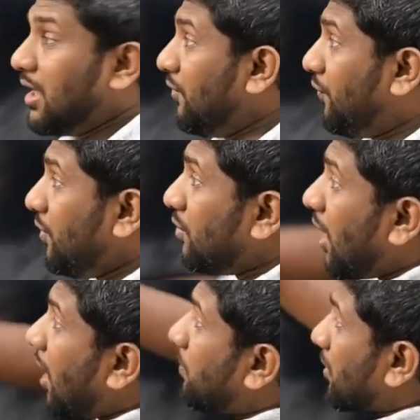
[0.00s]
If
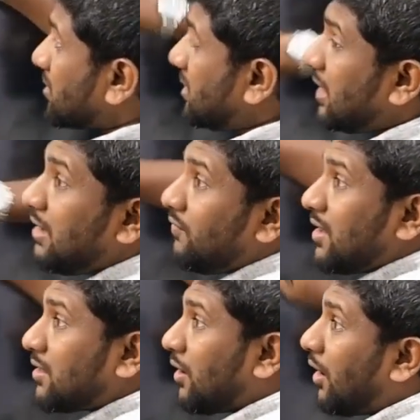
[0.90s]
you are
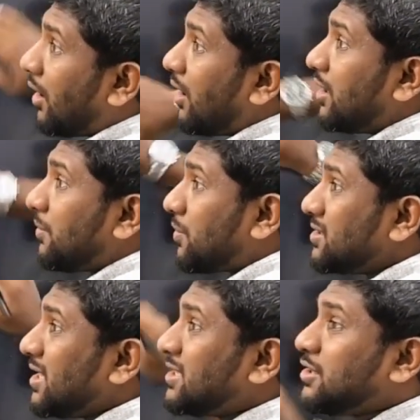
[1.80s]
proceeding with all the
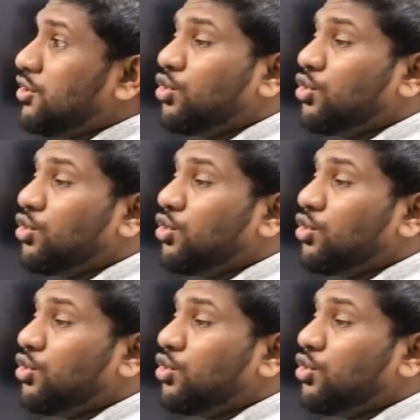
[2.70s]
projects,